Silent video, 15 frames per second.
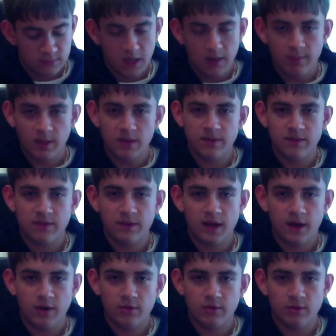month
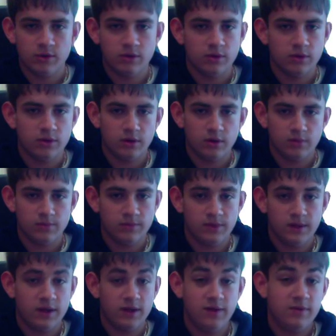out, or
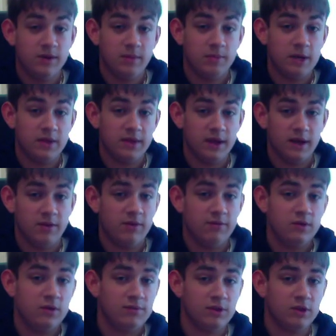not even a month out, if
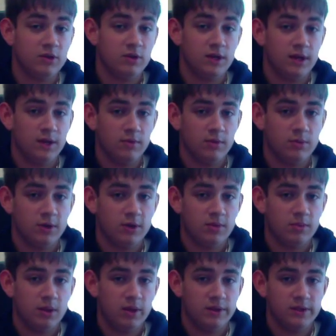you have a 30-day return
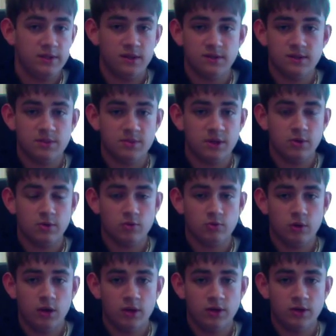policy and something goes
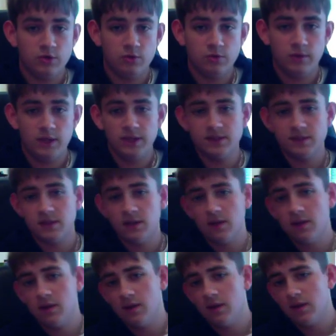wrong in 2 weeks,
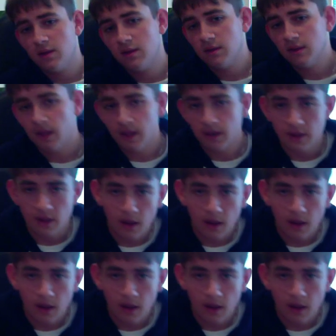then